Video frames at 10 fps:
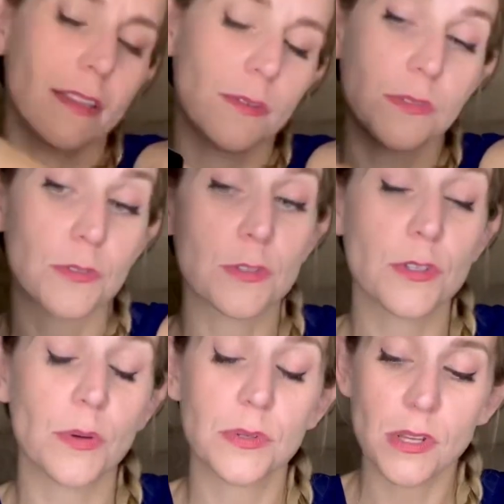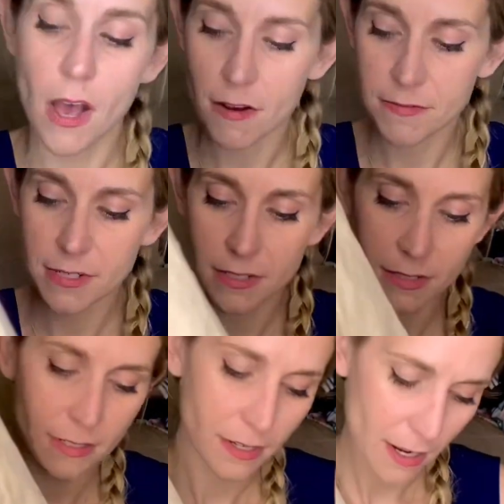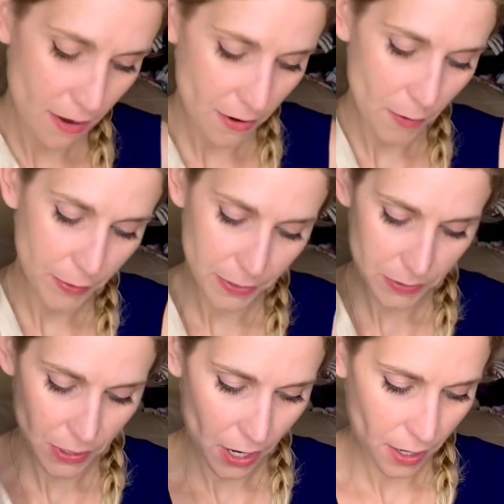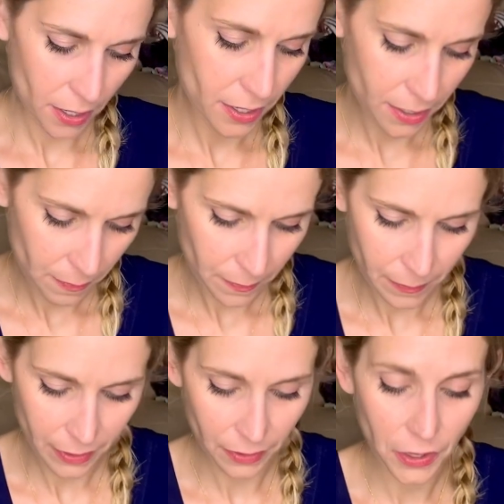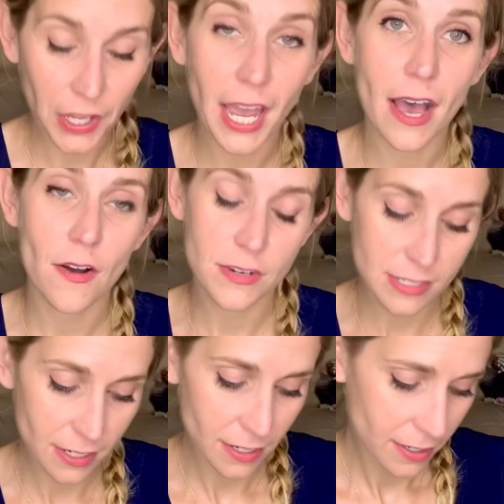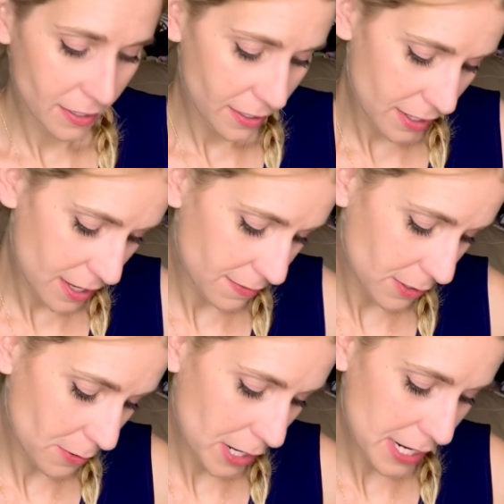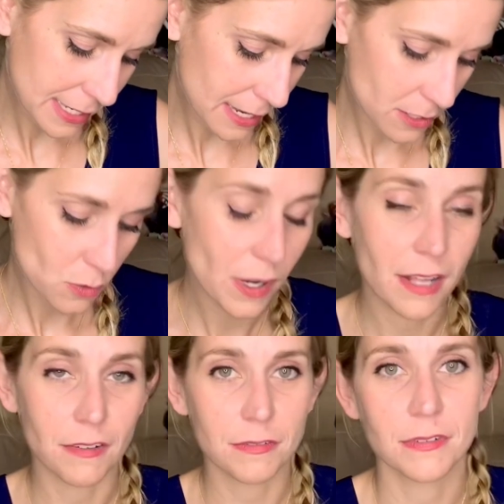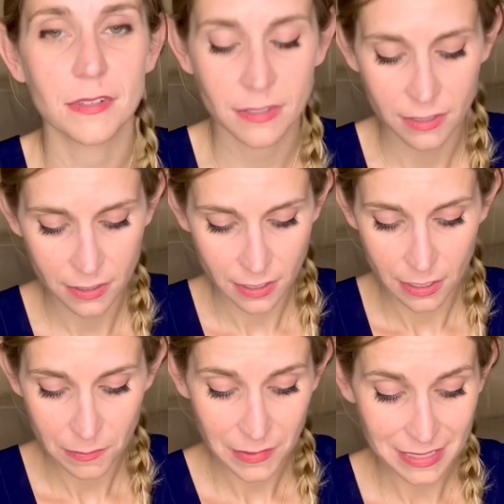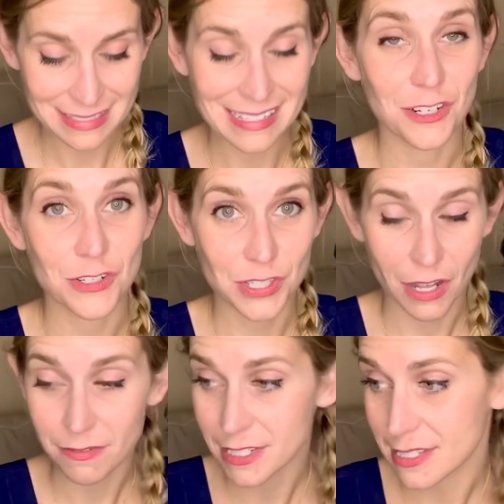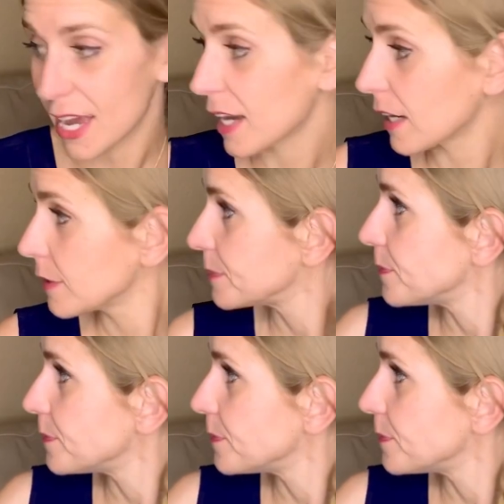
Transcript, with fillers: Those are so soft. I don't know what those are, but look out if you are a size twelve, because they are soft as heck.